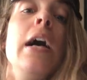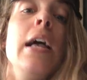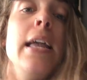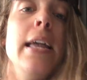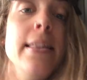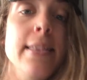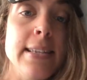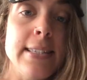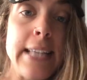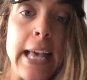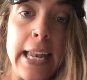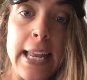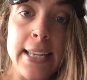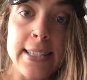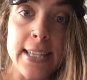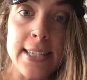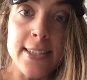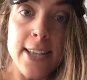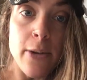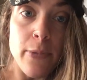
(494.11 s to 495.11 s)
In the
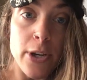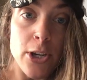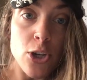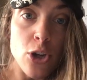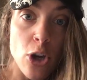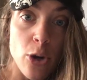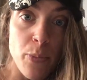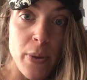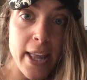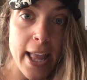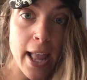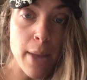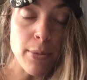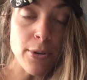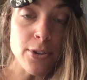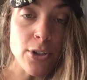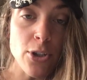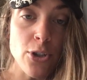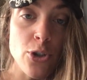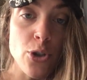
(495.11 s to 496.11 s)
settings, it said we should be
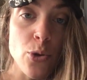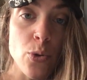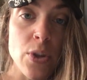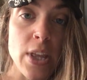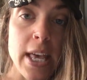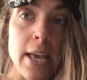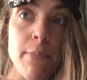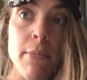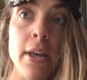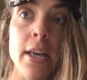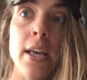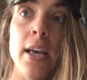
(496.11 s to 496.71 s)
able to do them.